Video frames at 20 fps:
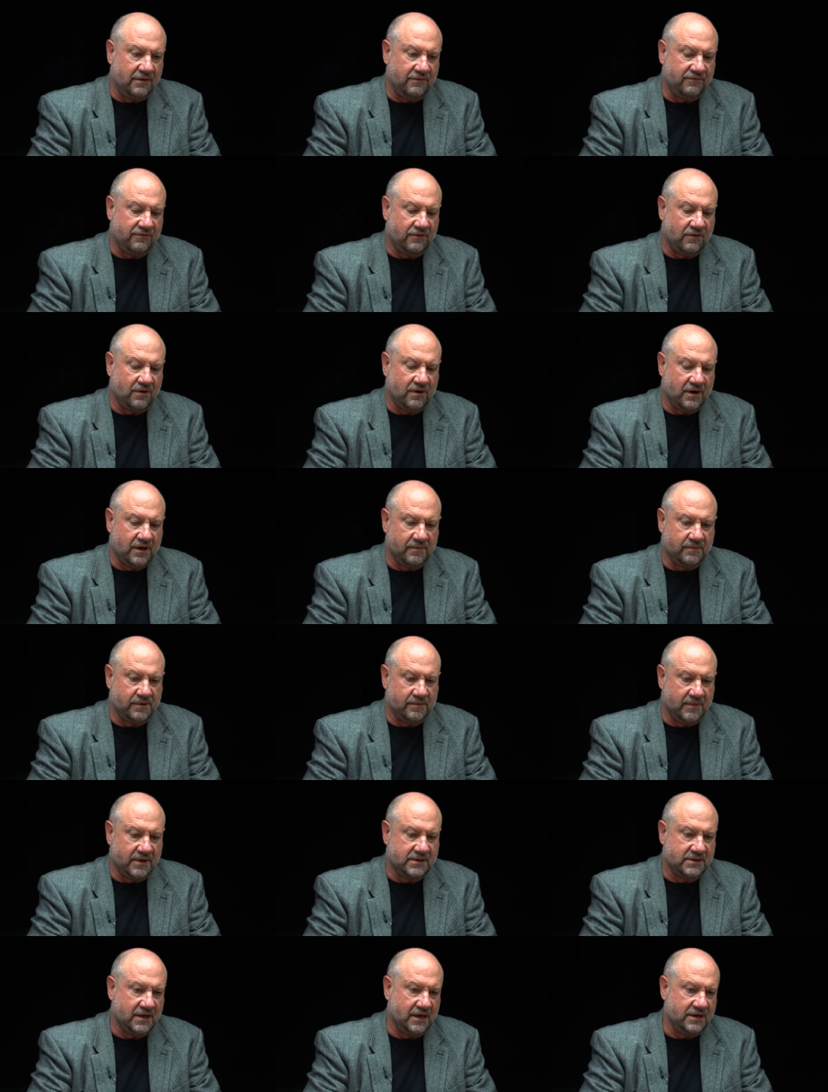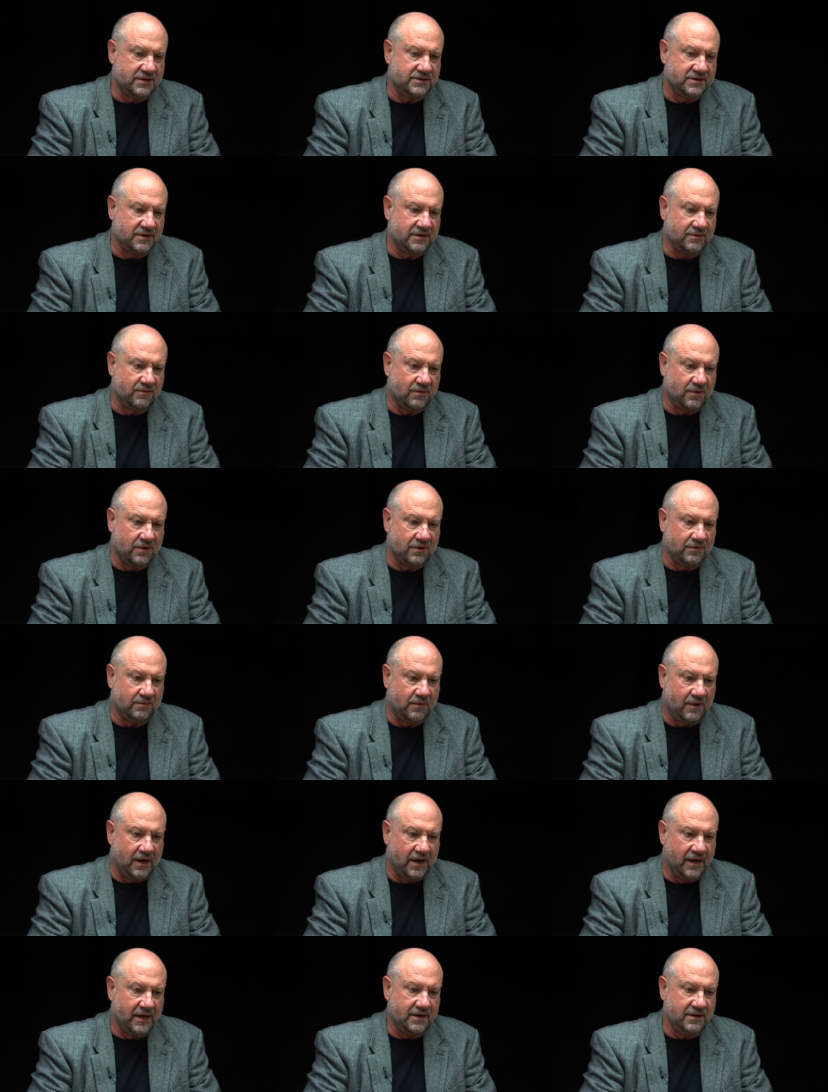for implementation
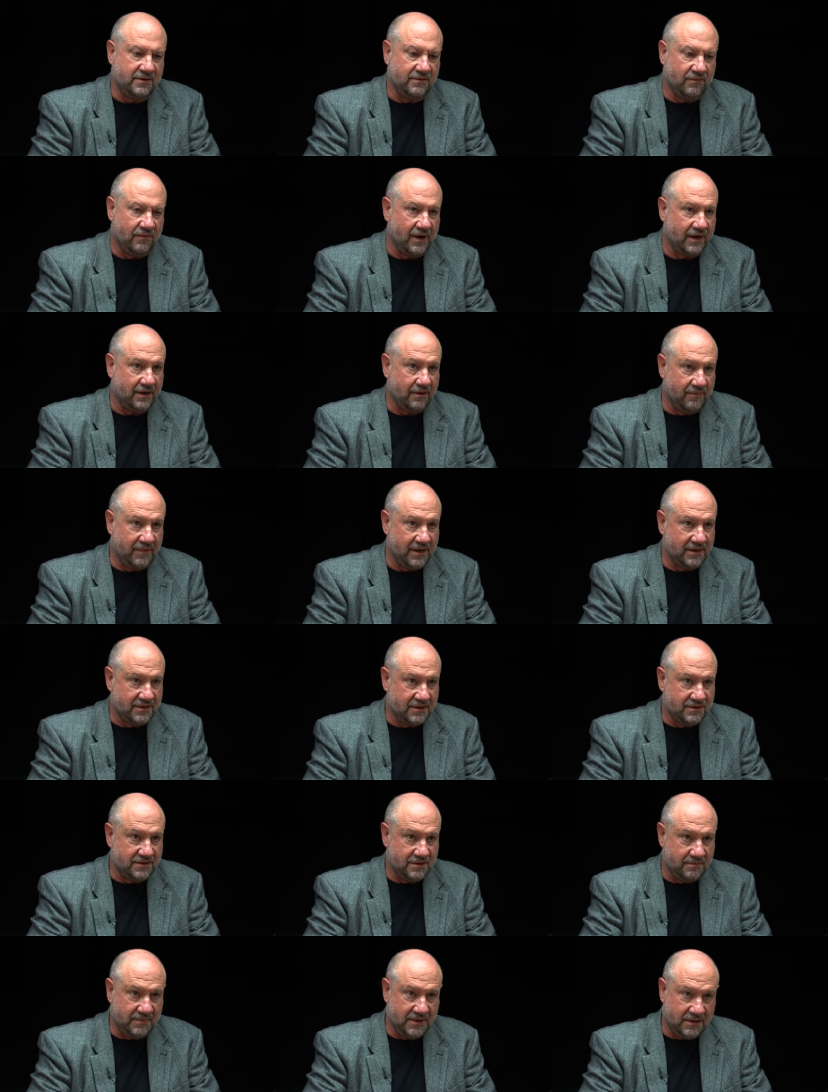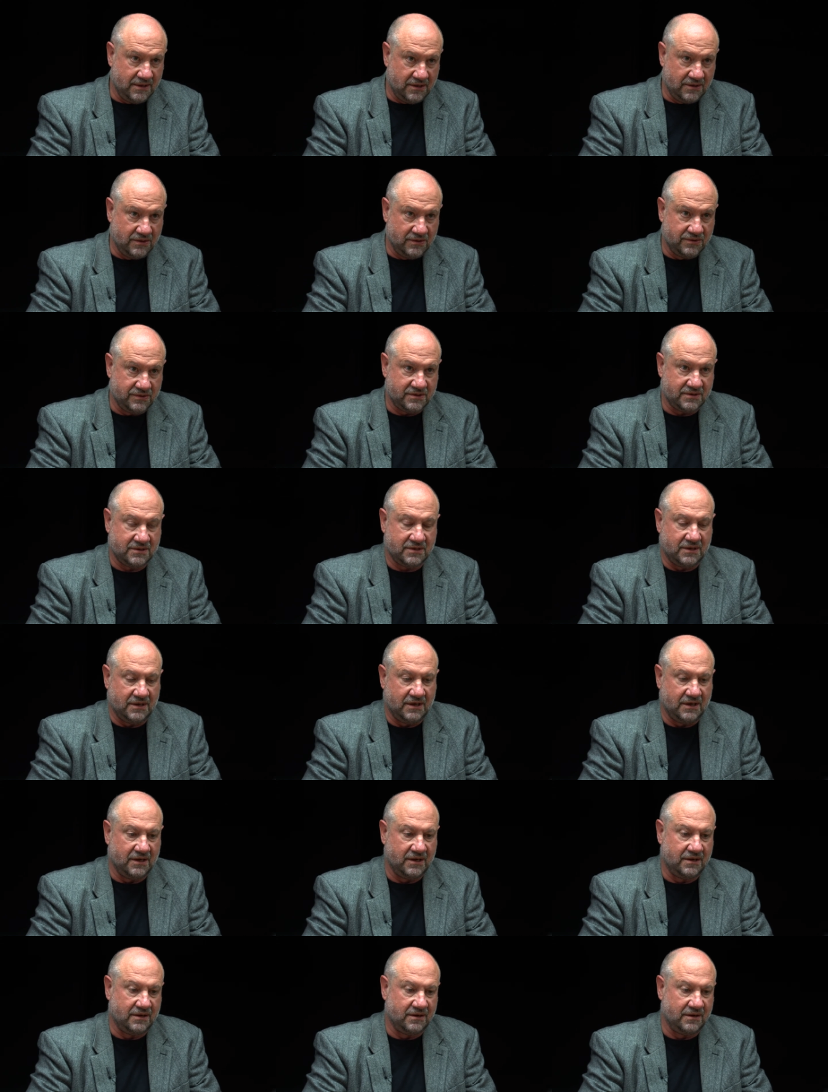worldwide, recommended to be used
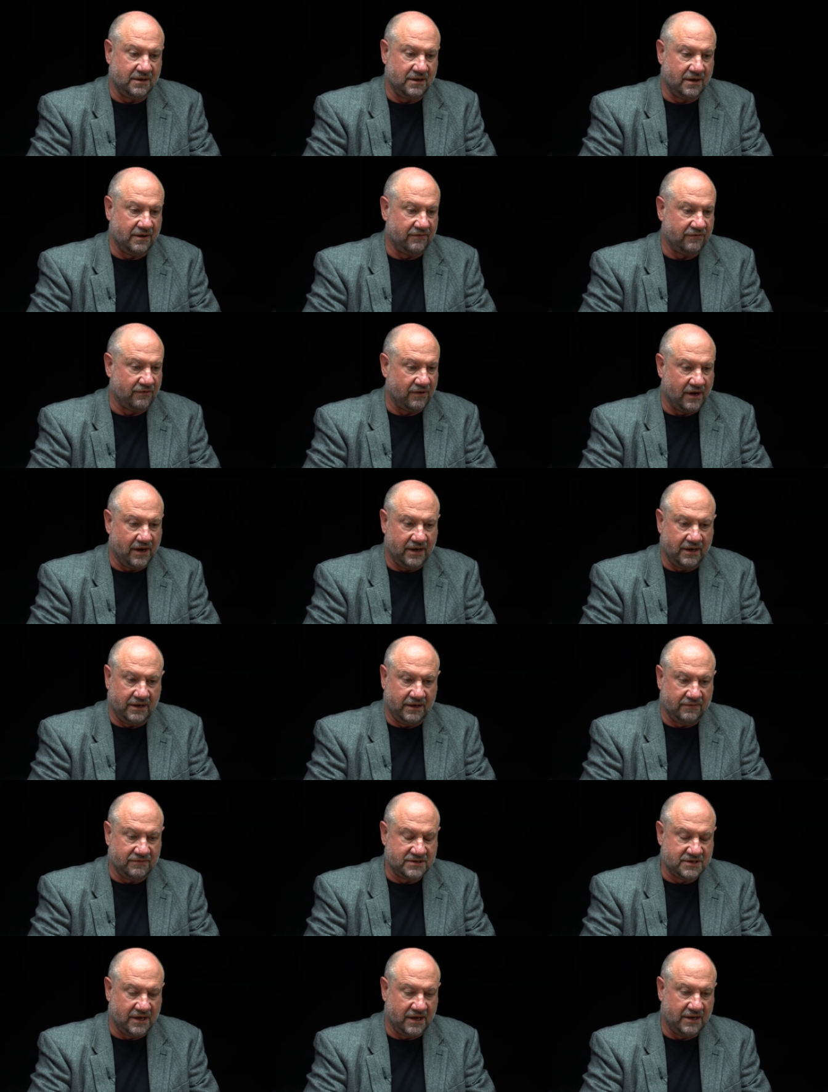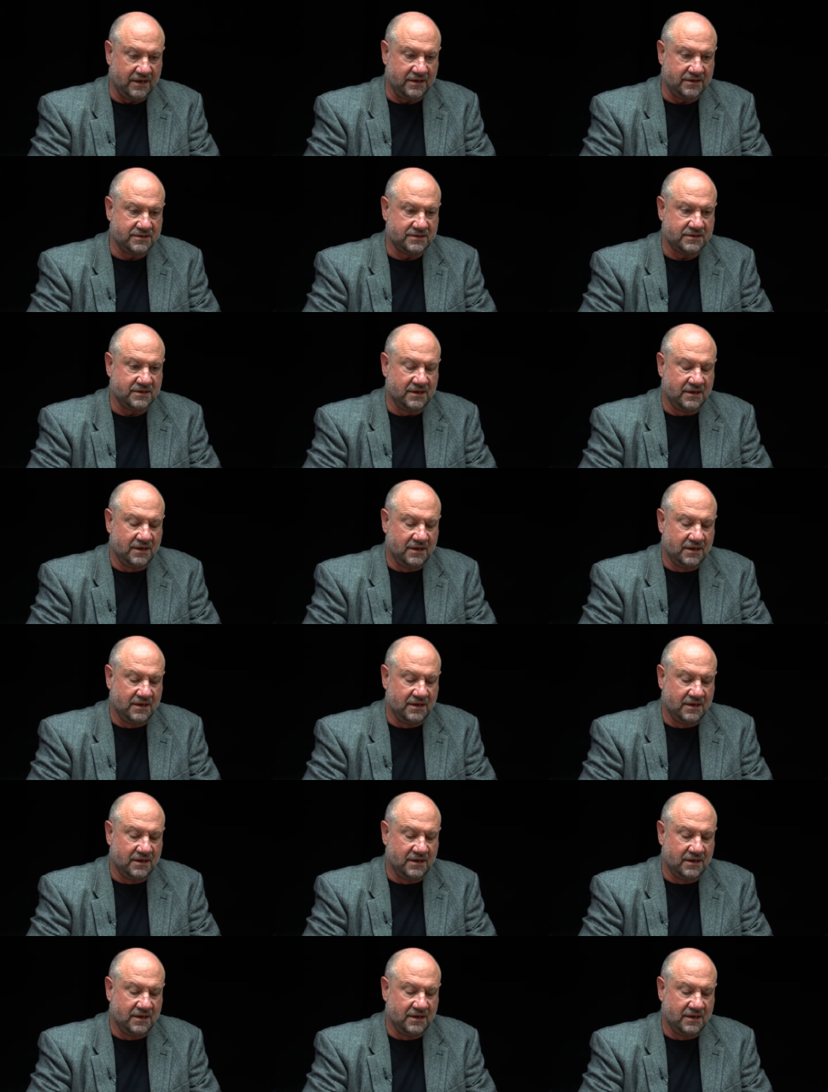in a variety of settings.